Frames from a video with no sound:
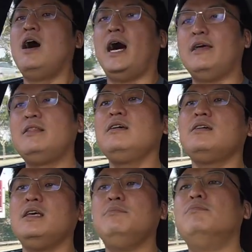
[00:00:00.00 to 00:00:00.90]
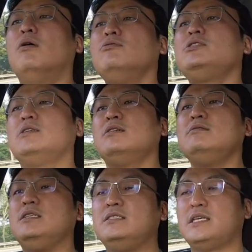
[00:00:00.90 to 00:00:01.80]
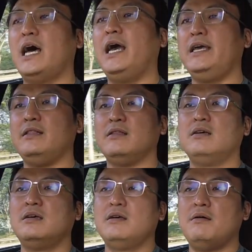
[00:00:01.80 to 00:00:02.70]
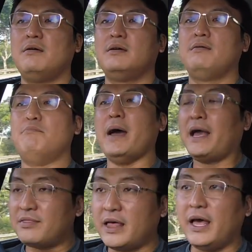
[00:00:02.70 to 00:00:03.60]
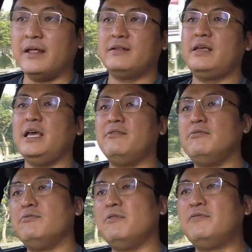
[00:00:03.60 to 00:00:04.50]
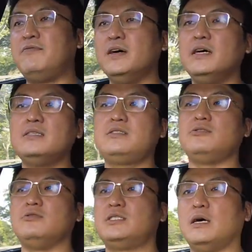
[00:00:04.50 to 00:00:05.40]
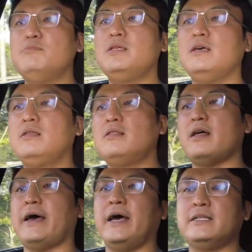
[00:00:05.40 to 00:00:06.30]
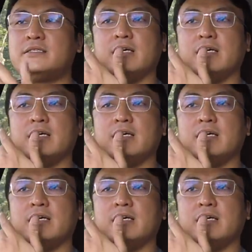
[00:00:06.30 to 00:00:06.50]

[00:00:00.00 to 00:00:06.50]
I think emotional design back then it refers to something that.